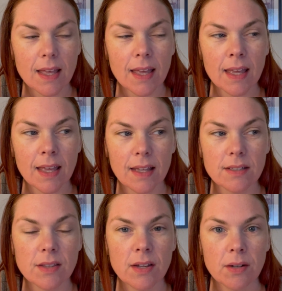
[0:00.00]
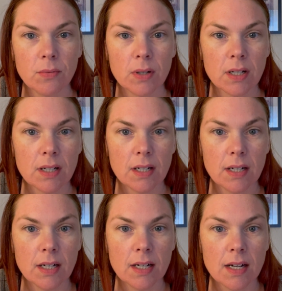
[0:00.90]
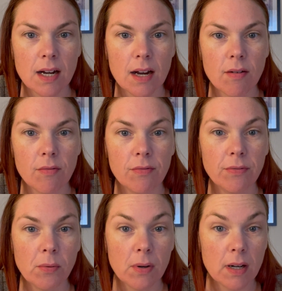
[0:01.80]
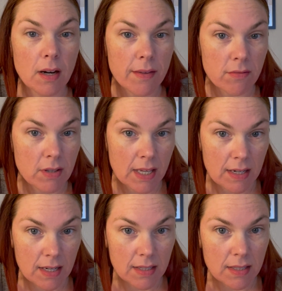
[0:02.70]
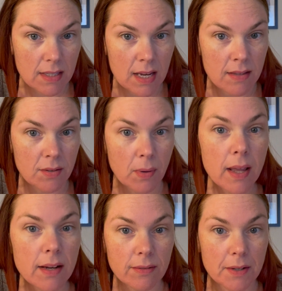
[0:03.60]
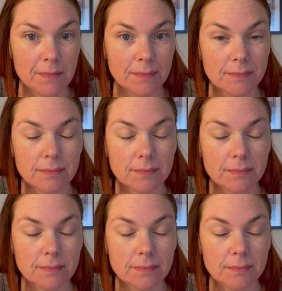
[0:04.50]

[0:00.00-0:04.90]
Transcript: and there were four other ladies in the waiting room,